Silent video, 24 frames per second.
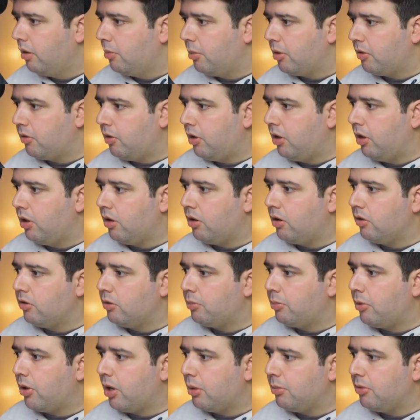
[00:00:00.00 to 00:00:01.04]
But here on the
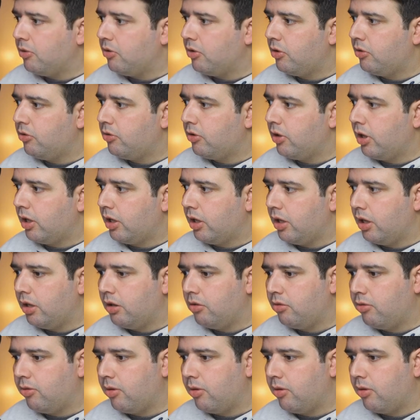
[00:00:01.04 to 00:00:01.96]
parameters, I can